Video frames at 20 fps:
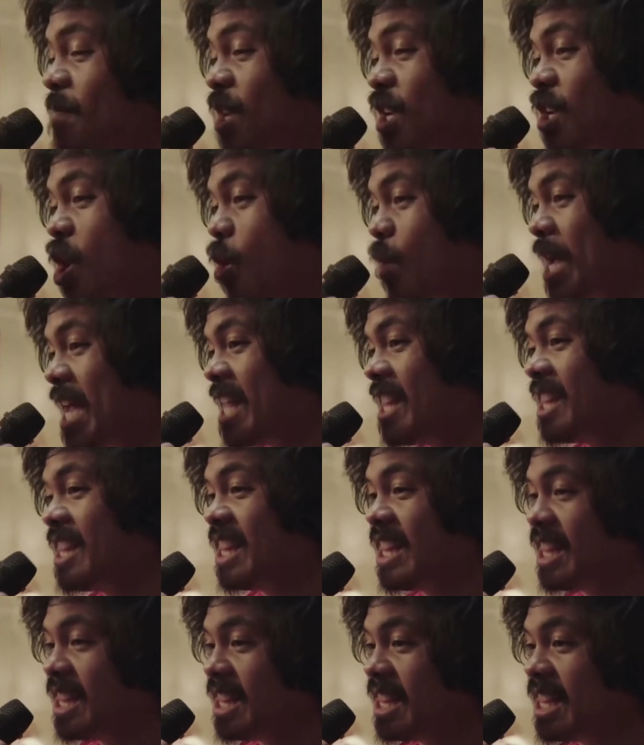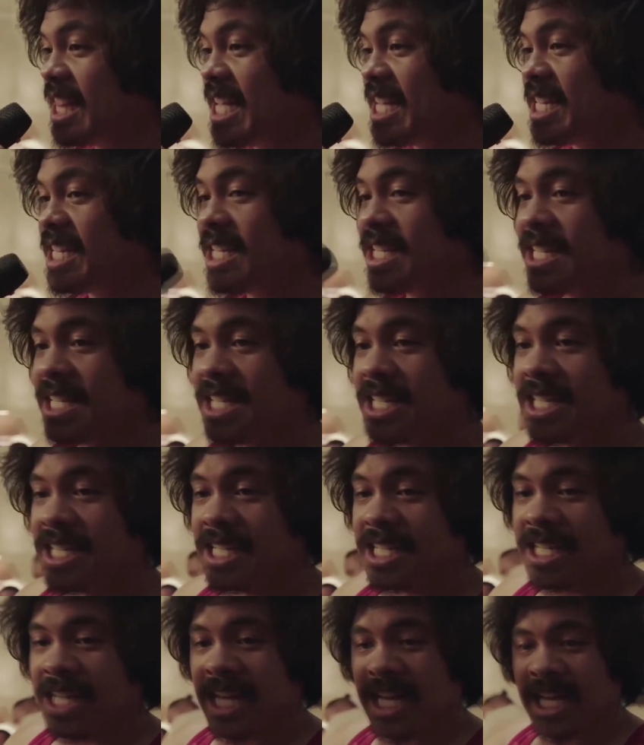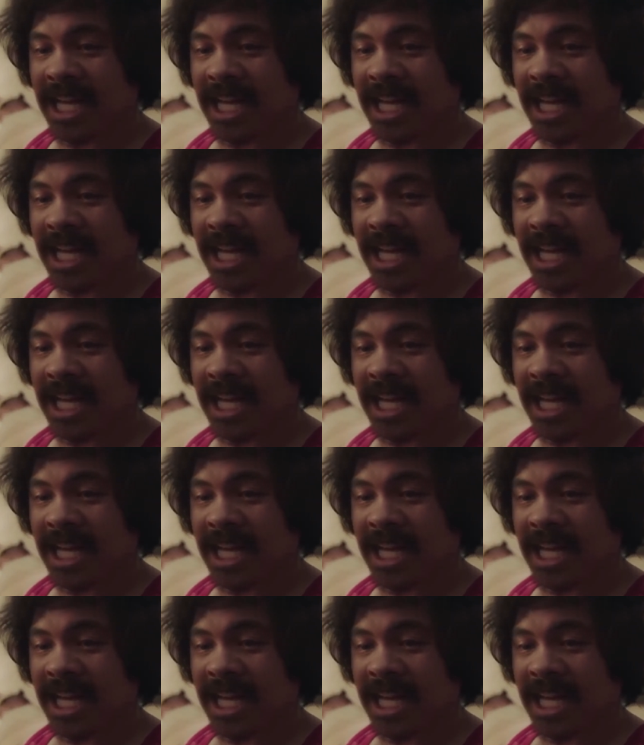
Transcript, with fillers: sheep of the family who bullies